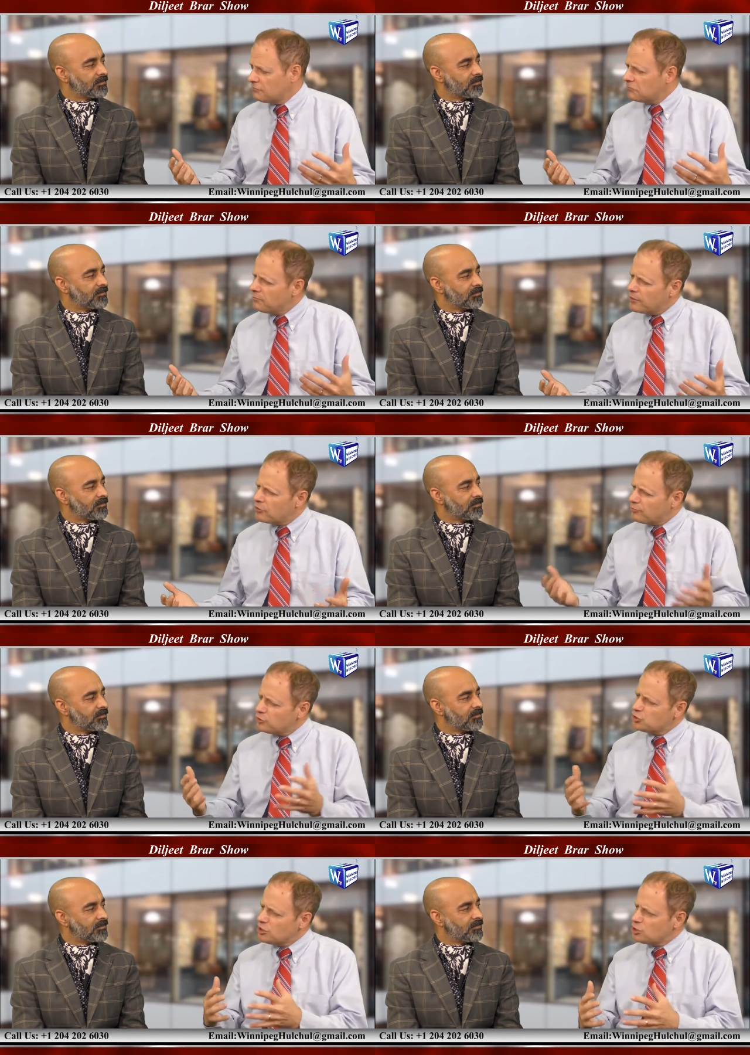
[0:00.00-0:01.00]
Speaker 1: it, the better
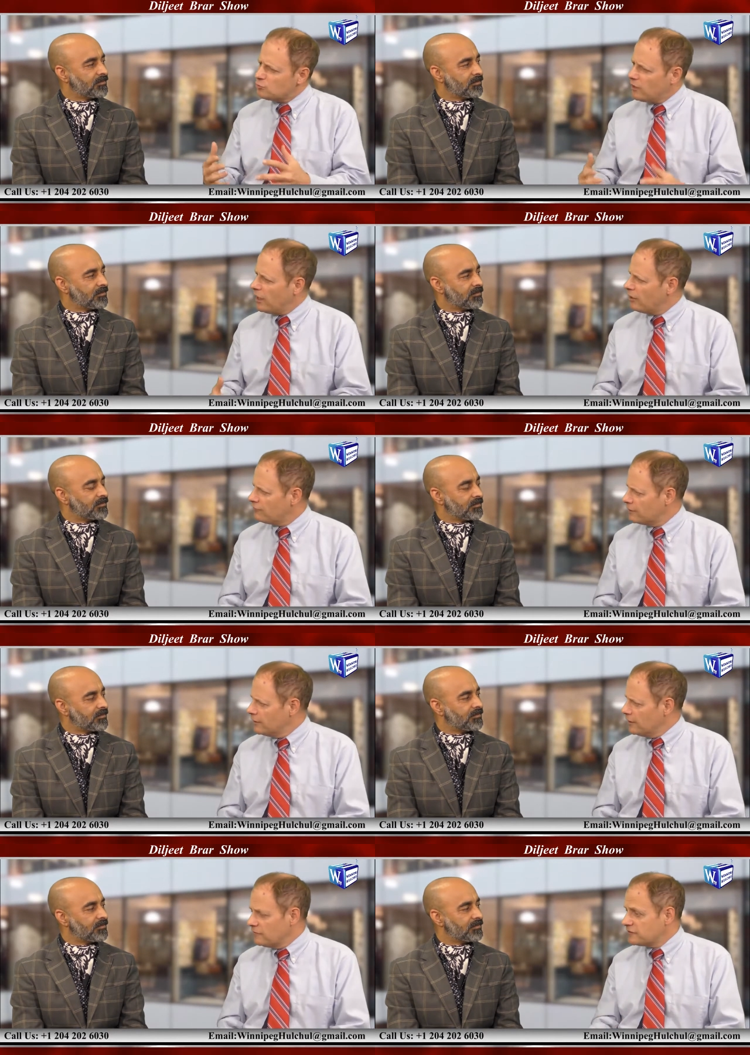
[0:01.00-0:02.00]
appreciation we have
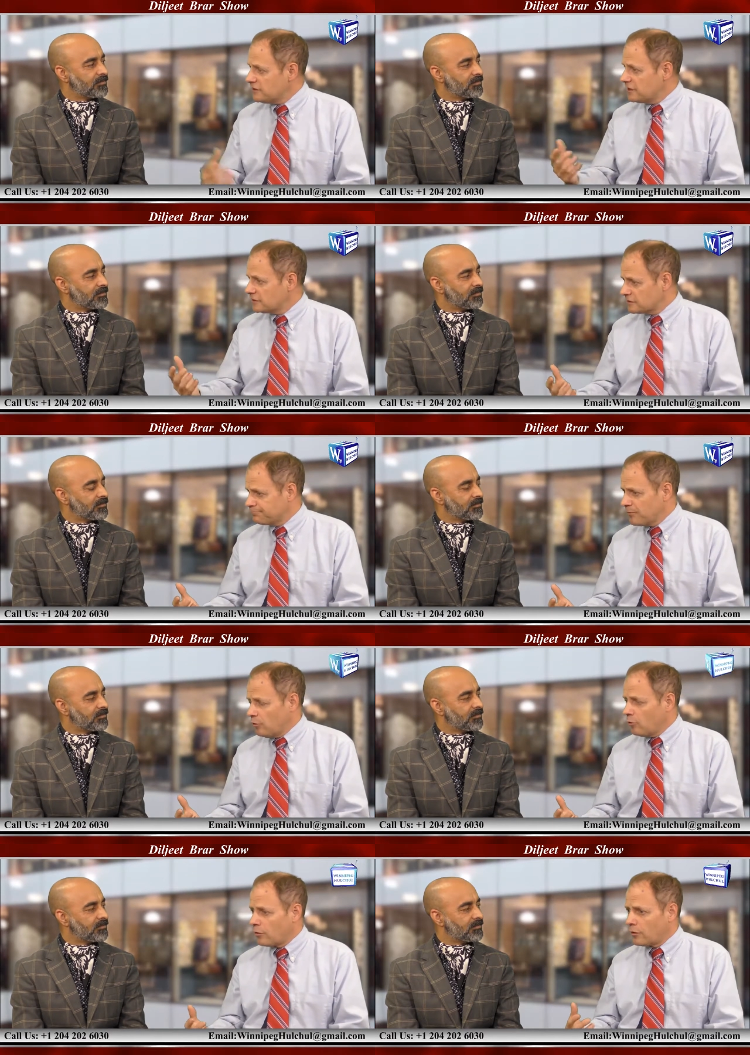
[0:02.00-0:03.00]
of Sikhism
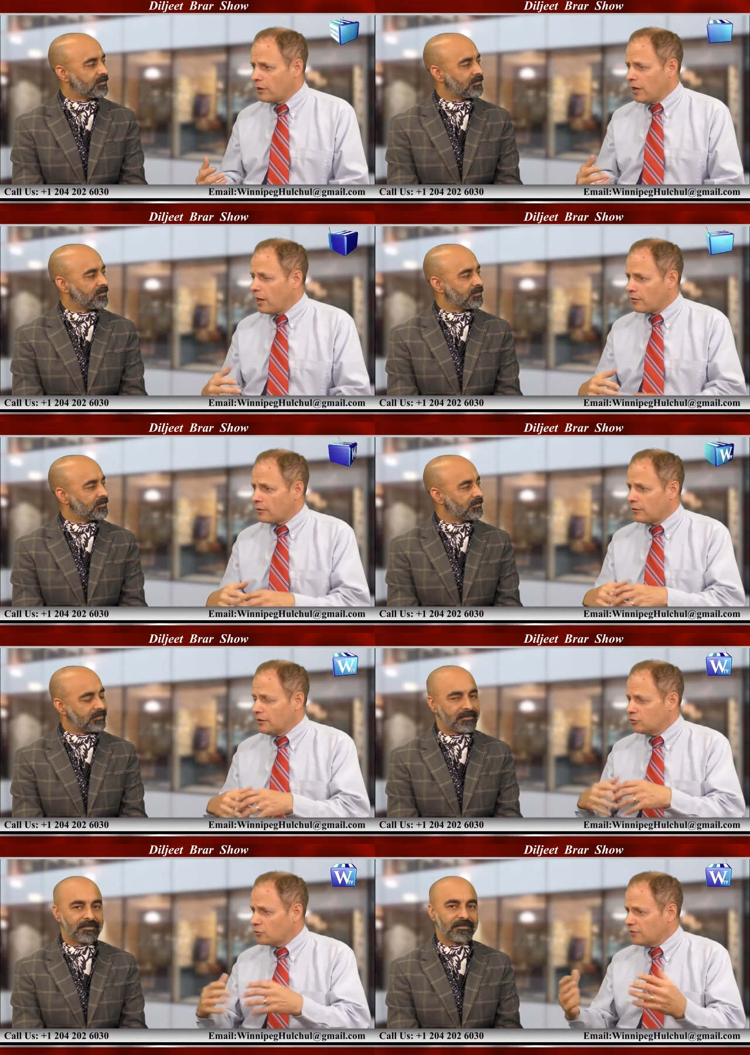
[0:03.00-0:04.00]
or our
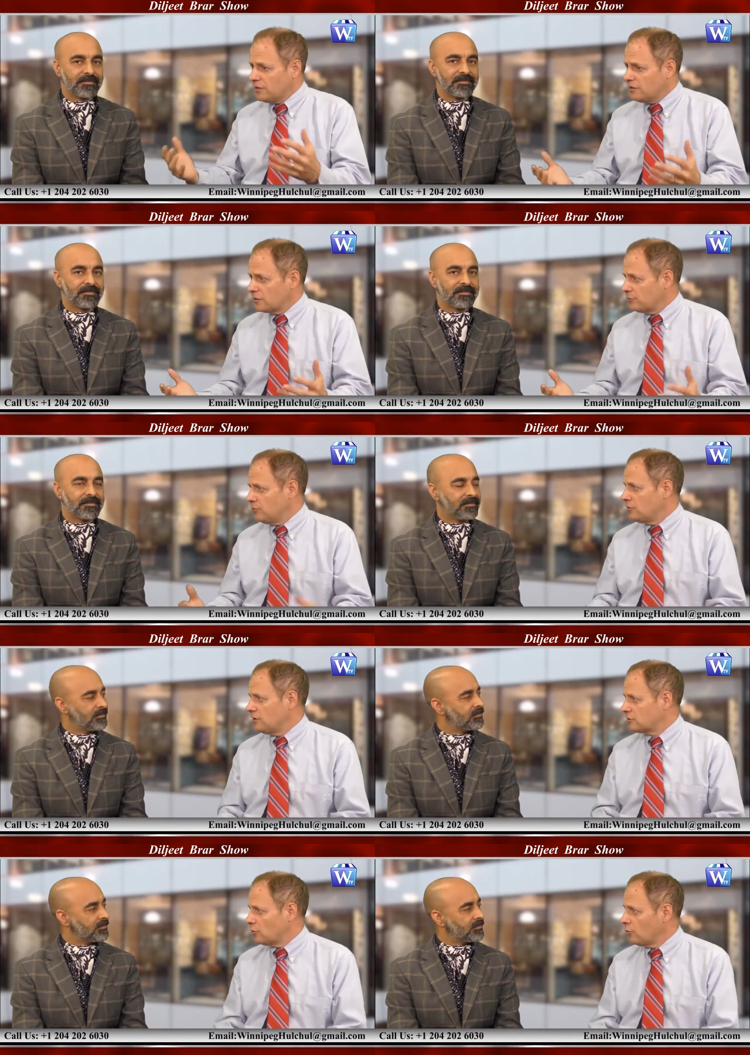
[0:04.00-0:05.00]
Indo-Canadian
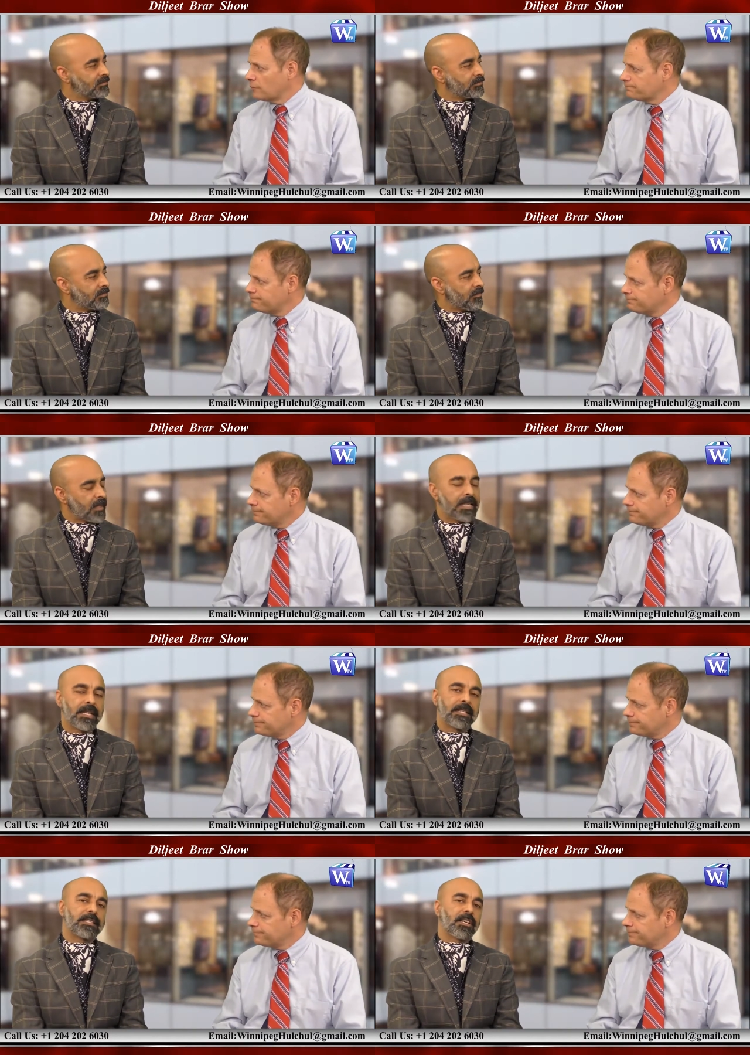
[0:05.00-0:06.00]
community as a whole.
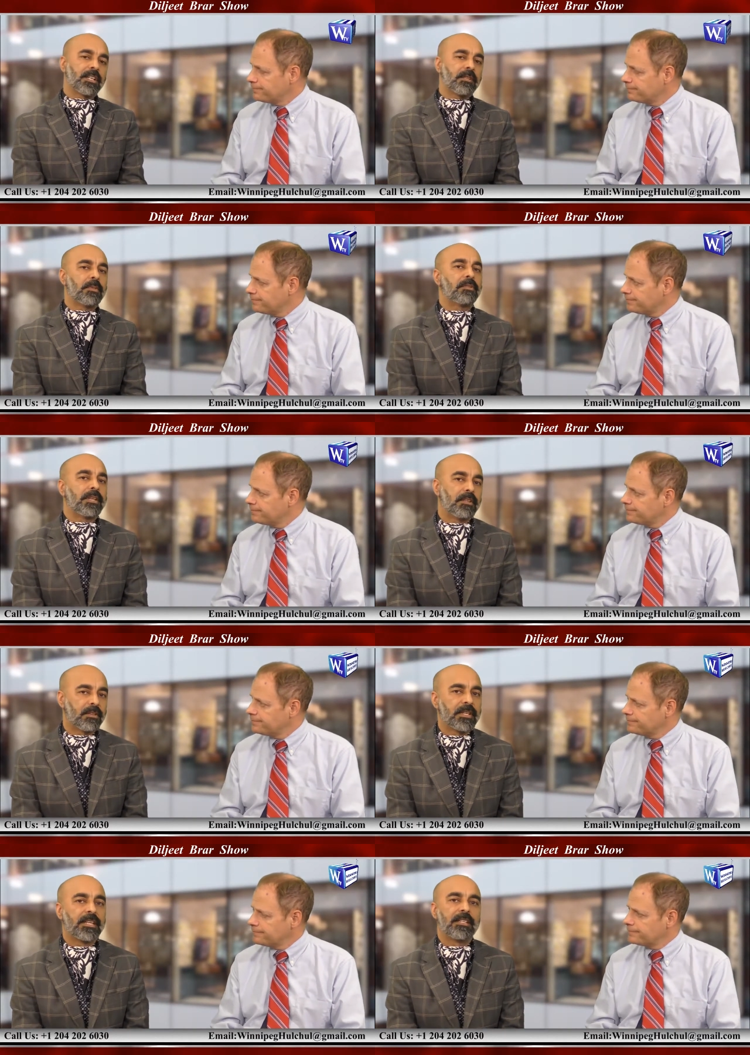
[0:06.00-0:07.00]
Speaker 2: Yeah, talking about
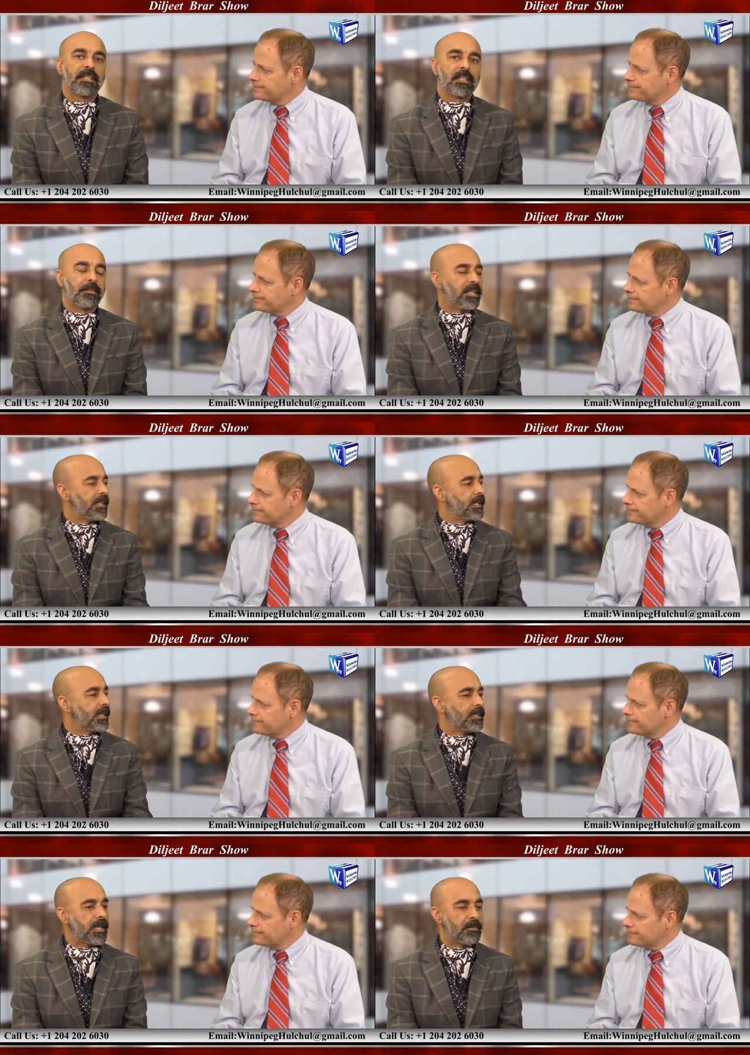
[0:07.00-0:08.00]
Indo-Canadian community,
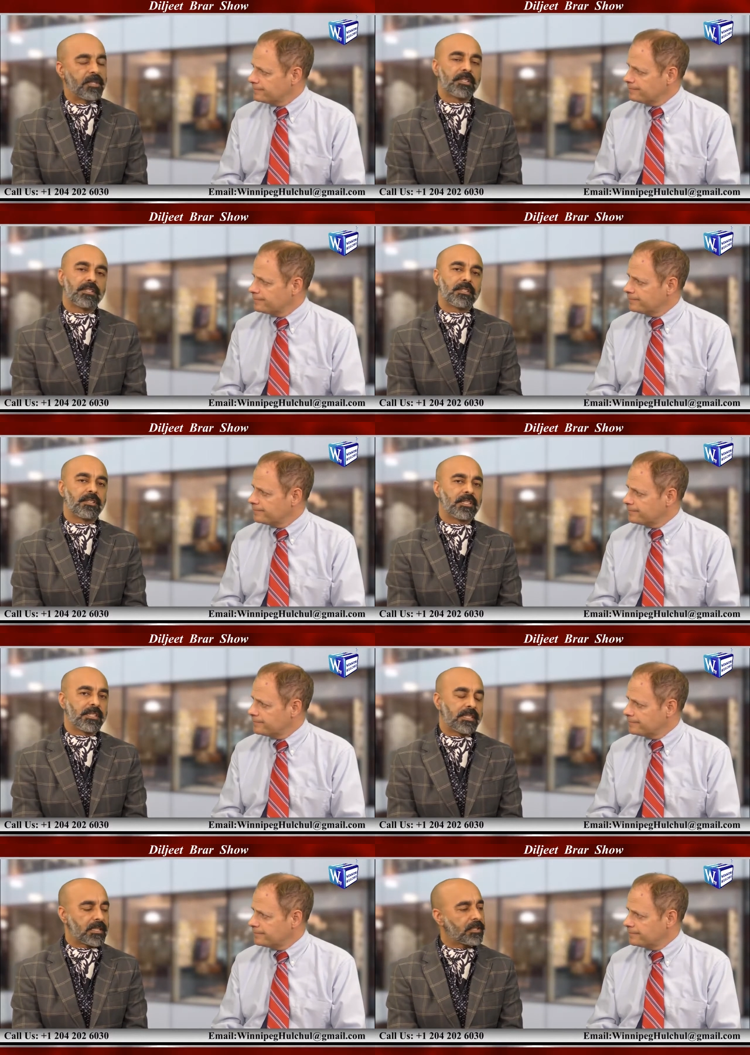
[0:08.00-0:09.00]
it, I'm not
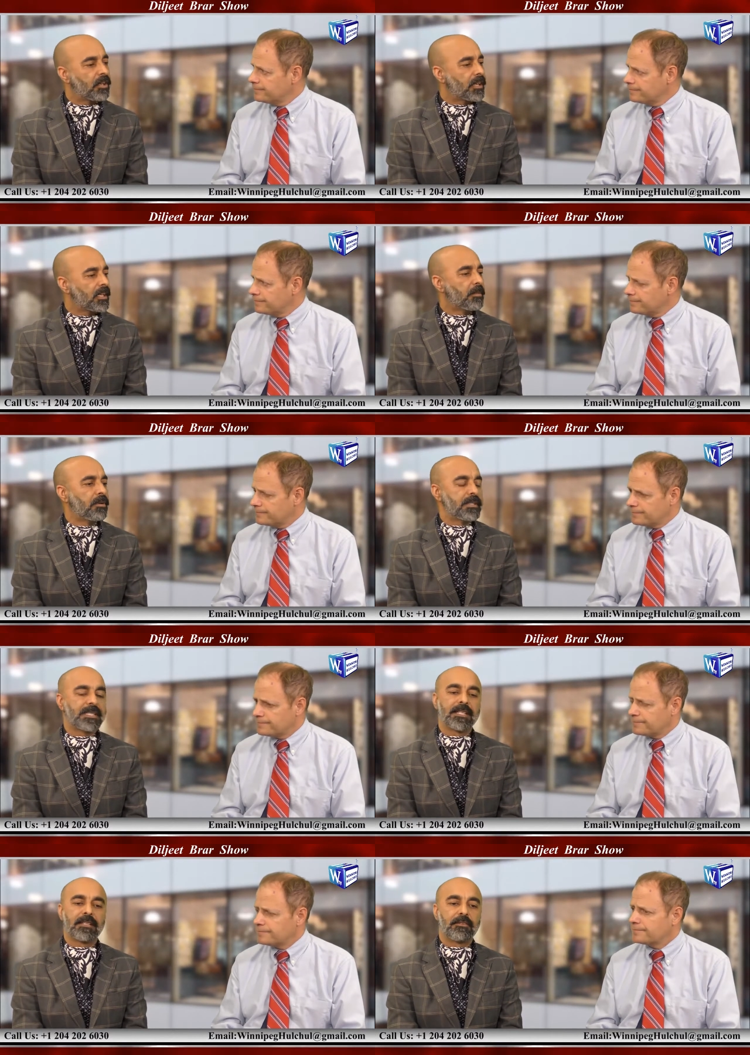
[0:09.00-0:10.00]
just talking about a
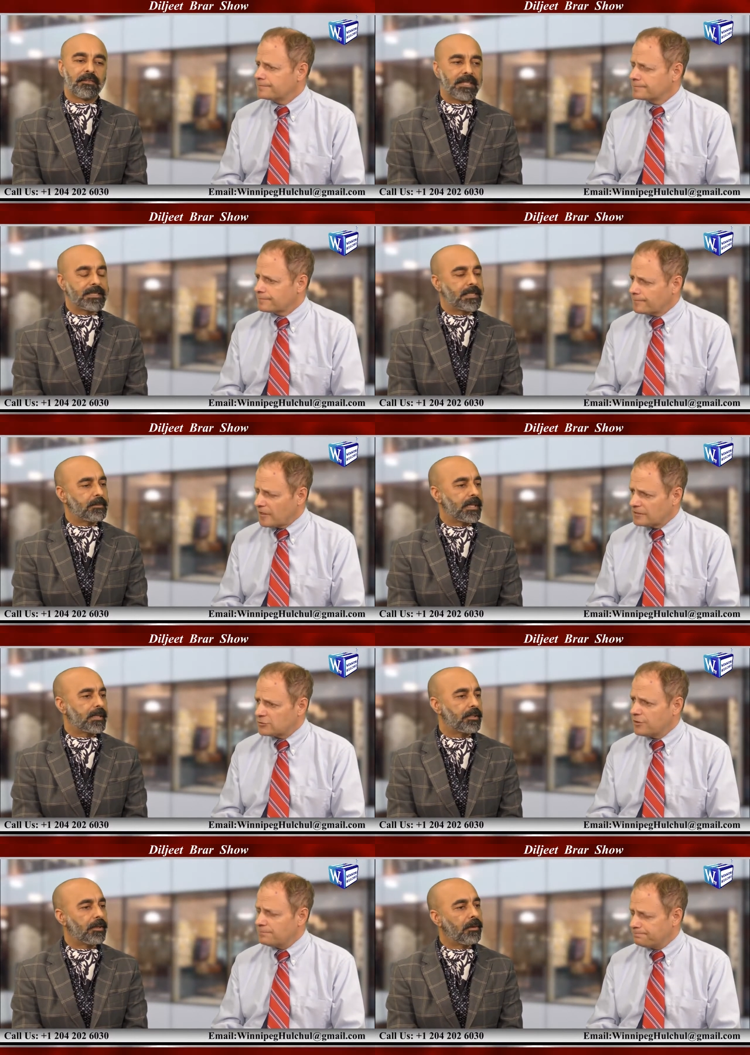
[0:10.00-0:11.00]
single religion, but
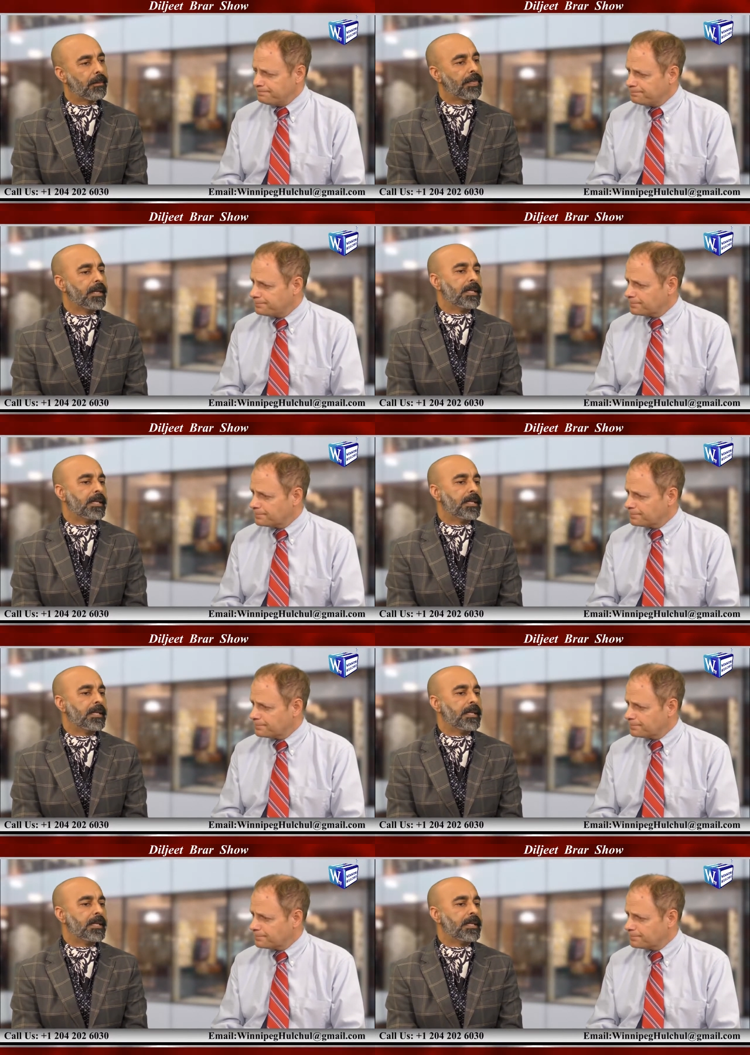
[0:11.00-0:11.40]
right. you know,